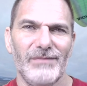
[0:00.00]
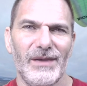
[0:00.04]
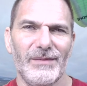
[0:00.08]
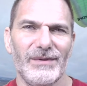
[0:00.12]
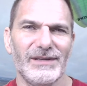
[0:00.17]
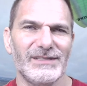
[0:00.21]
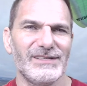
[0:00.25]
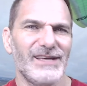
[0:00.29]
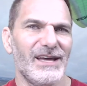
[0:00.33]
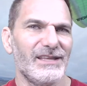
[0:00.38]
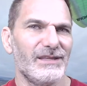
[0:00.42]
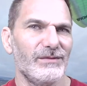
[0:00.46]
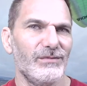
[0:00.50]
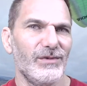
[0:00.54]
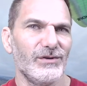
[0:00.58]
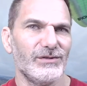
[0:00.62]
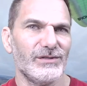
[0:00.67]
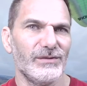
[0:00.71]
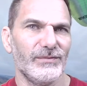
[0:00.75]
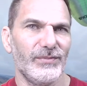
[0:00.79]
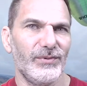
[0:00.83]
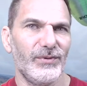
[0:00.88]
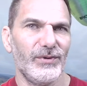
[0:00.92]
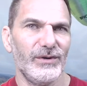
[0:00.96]
maybe it's not the
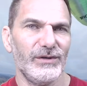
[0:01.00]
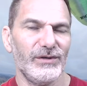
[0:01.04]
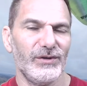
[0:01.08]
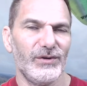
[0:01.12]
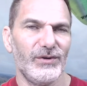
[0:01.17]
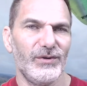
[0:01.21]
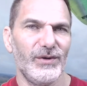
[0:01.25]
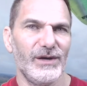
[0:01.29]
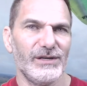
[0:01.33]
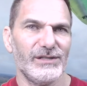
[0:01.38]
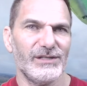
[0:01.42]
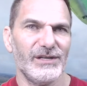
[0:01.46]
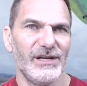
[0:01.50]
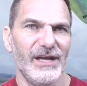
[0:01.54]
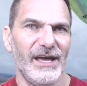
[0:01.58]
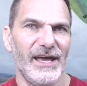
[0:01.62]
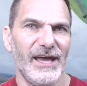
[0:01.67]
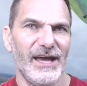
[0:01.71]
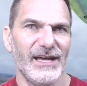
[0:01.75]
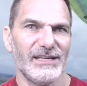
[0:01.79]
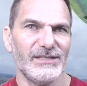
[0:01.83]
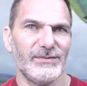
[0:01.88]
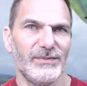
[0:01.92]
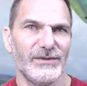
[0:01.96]
most important question to
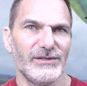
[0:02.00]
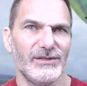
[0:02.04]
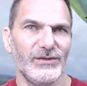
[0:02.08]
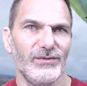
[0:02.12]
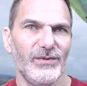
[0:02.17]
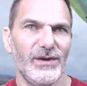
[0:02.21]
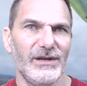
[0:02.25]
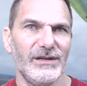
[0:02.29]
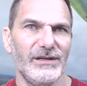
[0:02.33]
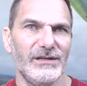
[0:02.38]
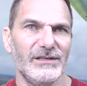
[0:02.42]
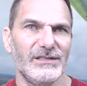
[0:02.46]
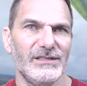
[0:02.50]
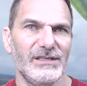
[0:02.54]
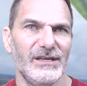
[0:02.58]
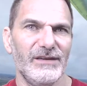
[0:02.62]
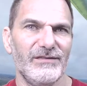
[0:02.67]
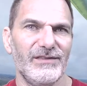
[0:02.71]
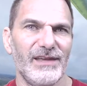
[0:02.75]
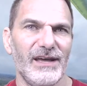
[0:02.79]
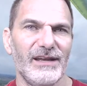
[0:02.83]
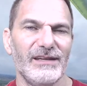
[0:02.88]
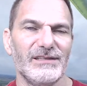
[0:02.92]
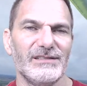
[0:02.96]
ask, but you want to see
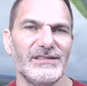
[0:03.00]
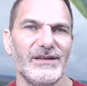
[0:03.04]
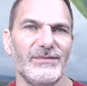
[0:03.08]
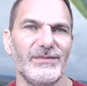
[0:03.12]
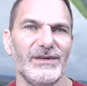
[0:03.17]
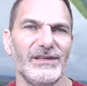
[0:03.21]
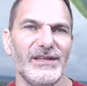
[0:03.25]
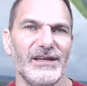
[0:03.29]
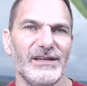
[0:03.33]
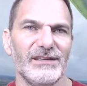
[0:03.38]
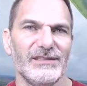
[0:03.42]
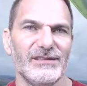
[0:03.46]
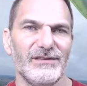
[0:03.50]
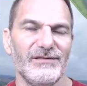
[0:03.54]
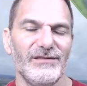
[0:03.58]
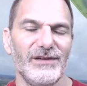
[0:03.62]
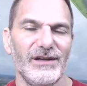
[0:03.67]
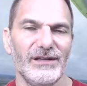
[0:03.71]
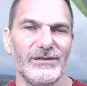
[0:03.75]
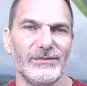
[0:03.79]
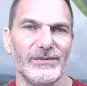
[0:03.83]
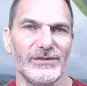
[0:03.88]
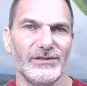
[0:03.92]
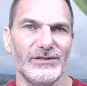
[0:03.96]
if that is something that is
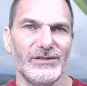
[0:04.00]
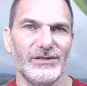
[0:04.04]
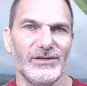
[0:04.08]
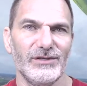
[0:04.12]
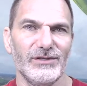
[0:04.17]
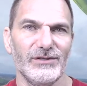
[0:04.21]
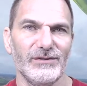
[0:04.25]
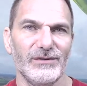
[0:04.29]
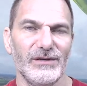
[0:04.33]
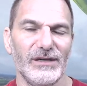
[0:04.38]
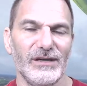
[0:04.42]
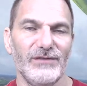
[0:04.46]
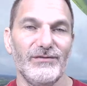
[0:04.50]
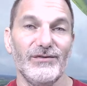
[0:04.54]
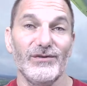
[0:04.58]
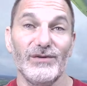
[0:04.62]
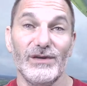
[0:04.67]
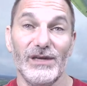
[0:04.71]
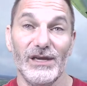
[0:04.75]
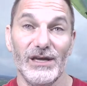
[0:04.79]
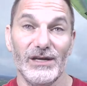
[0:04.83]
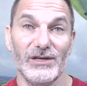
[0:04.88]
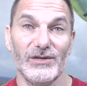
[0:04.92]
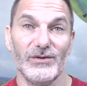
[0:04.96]
available to you if you
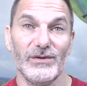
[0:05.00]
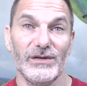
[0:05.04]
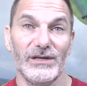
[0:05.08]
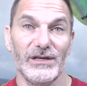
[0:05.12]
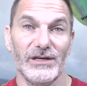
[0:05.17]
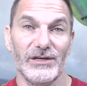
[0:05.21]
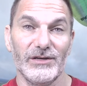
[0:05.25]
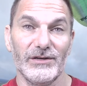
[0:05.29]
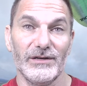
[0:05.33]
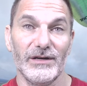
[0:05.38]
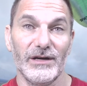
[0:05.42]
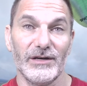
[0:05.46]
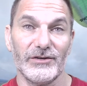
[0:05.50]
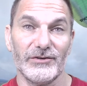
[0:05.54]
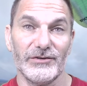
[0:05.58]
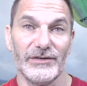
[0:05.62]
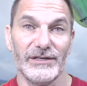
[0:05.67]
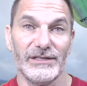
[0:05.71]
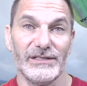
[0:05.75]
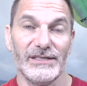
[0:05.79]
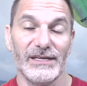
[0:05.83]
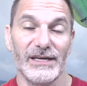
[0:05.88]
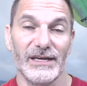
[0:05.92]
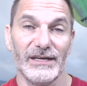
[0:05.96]
can do an
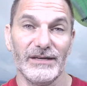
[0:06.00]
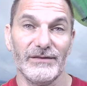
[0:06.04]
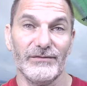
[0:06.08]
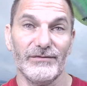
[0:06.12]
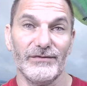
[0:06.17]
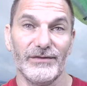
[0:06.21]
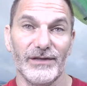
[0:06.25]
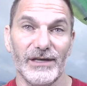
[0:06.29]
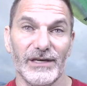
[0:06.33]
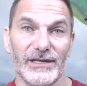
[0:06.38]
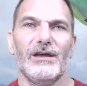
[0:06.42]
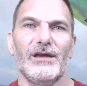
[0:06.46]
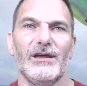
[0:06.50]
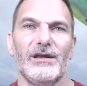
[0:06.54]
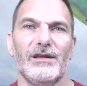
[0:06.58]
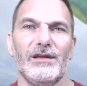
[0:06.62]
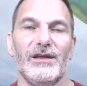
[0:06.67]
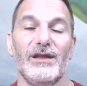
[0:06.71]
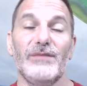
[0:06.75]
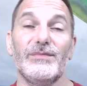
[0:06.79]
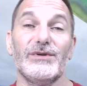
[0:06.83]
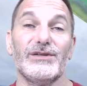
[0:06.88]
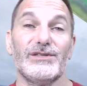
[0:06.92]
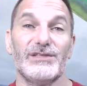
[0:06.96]
introductory tandem flight.
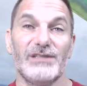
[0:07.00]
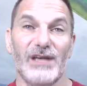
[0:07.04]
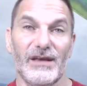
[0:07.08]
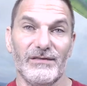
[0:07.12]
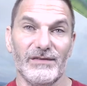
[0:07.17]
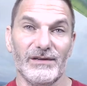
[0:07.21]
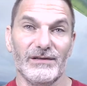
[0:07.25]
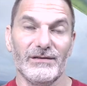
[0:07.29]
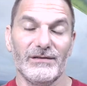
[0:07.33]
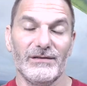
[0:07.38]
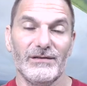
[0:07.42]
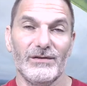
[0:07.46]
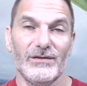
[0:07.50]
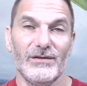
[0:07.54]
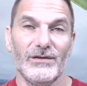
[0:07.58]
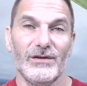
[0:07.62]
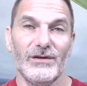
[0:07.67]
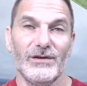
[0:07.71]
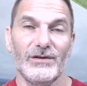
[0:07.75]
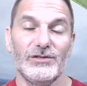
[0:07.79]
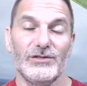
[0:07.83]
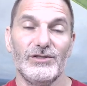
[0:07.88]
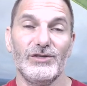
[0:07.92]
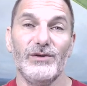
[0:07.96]
Number seven,
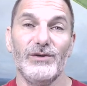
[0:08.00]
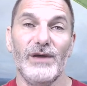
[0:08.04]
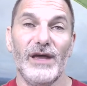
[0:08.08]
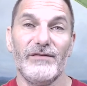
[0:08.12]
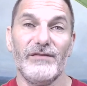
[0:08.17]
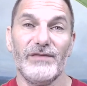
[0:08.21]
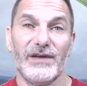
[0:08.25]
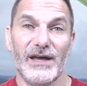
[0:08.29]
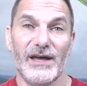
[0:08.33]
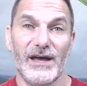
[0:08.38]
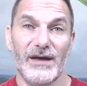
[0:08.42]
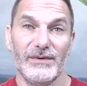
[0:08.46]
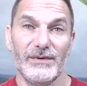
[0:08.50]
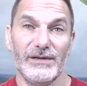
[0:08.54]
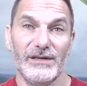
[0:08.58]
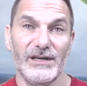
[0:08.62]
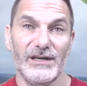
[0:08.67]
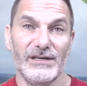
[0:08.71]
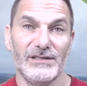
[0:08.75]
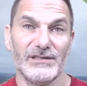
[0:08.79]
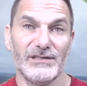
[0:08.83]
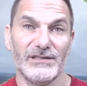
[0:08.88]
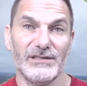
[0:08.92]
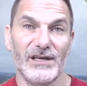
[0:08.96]
do you have
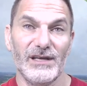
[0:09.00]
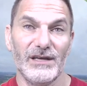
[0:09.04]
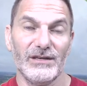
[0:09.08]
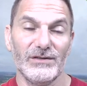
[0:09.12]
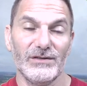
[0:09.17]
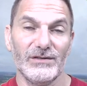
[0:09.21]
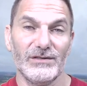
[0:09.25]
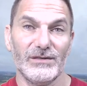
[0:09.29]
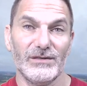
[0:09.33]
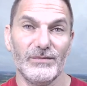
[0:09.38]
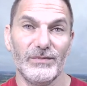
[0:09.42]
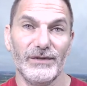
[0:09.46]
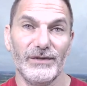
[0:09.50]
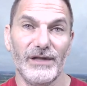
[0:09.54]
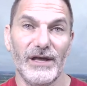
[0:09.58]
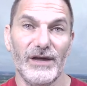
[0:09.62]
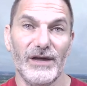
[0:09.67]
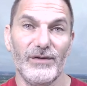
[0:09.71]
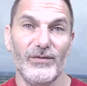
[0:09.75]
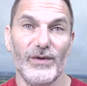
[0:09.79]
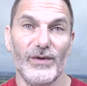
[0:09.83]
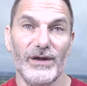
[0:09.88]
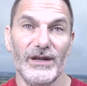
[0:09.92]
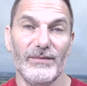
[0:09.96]
accommodations that you
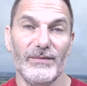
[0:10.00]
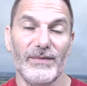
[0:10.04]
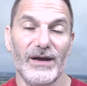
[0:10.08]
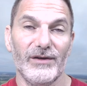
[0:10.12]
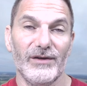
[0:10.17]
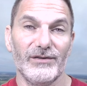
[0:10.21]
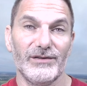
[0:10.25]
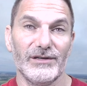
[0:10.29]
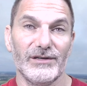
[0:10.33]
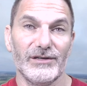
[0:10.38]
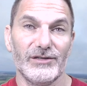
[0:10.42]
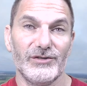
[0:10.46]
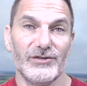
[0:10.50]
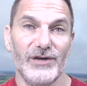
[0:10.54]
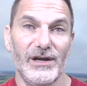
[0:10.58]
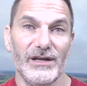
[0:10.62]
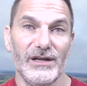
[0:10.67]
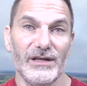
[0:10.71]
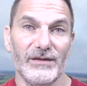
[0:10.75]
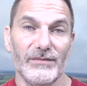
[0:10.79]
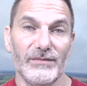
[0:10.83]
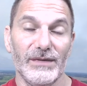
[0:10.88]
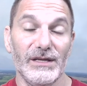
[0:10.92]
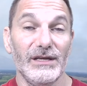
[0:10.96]
supply when I'm out there
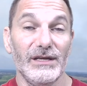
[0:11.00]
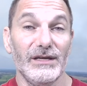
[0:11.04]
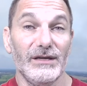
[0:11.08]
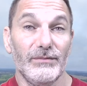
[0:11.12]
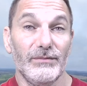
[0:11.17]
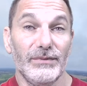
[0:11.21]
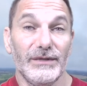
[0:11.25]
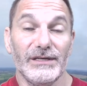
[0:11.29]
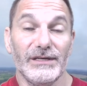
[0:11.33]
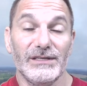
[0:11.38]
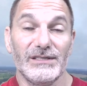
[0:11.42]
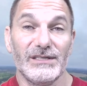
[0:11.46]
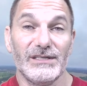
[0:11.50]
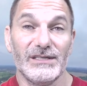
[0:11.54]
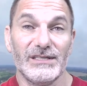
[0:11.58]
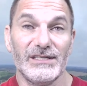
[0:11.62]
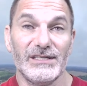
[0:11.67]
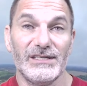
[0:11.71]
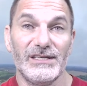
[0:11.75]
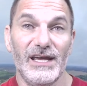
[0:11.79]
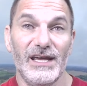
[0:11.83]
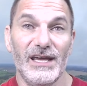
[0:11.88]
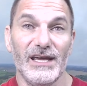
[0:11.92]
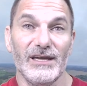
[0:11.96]
training, meaning a place to
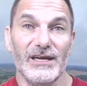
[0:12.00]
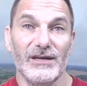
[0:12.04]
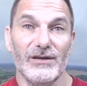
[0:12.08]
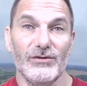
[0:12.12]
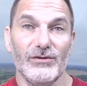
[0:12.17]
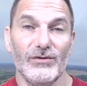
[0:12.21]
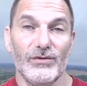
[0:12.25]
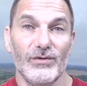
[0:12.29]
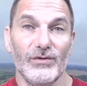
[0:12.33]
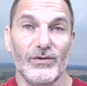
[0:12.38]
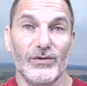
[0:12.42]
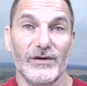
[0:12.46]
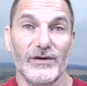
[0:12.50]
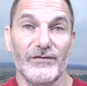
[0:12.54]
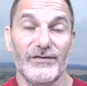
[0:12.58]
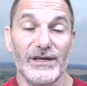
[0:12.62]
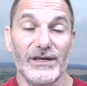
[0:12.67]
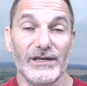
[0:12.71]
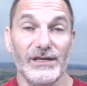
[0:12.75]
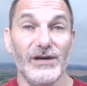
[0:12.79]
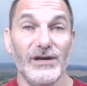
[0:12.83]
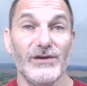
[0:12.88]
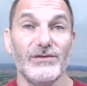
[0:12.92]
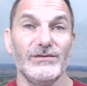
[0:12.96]
stay? Or if
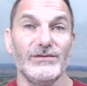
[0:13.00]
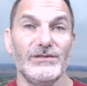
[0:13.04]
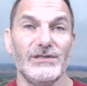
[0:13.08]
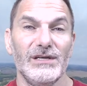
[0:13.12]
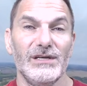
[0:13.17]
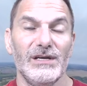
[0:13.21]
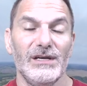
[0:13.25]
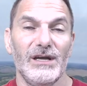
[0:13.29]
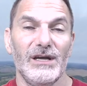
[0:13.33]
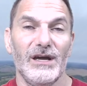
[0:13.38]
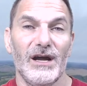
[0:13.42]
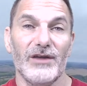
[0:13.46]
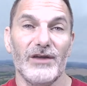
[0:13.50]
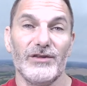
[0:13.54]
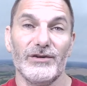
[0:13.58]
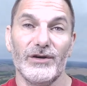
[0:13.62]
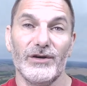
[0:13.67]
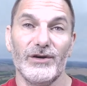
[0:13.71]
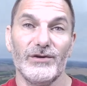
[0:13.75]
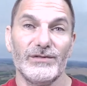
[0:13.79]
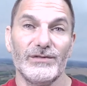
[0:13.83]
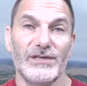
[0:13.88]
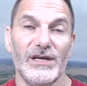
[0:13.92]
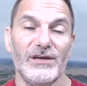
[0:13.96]
they don't, are there
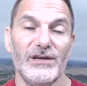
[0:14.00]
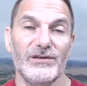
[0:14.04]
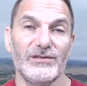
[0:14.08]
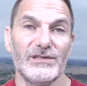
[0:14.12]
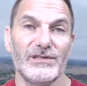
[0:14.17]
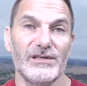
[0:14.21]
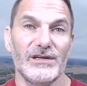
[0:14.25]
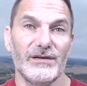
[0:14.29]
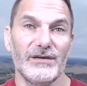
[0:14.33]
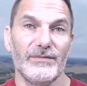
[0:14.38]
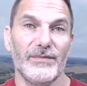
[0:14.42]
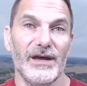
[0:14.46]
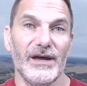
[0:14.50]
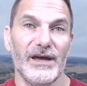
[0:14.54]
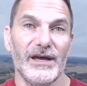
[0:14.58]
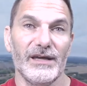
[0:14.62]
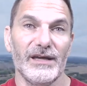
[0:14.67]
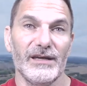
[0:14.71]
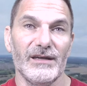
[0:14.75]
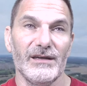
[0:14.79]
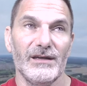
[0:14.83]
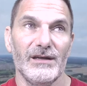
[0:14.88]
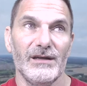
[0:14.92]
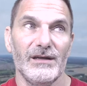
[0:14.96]
hotels
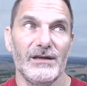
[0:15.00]
nearby?